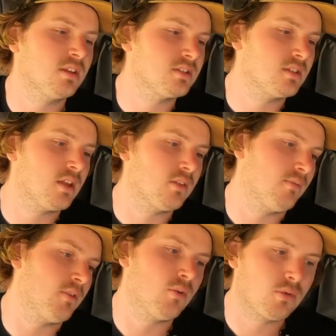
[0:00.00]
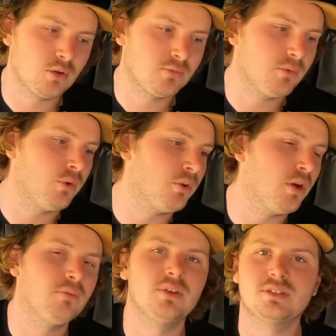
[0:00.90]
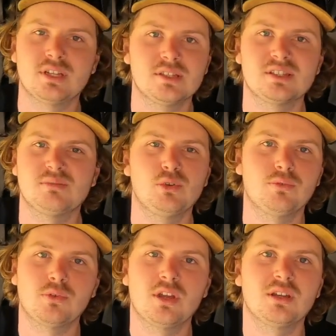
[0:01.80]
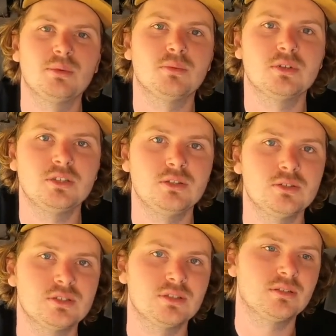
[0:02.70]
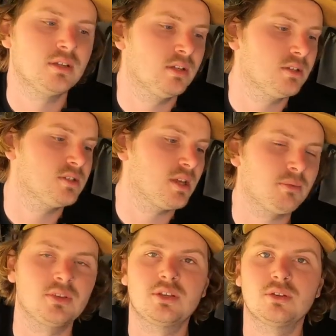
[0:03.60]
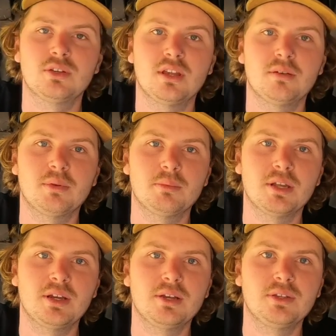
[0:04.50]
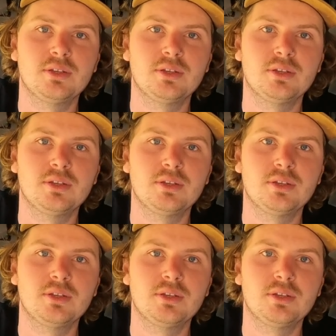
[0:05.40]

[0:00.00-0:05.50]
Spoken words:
and the velcro's fallen off and it tends to move around a bit when you use it. Something they could have done a bit better.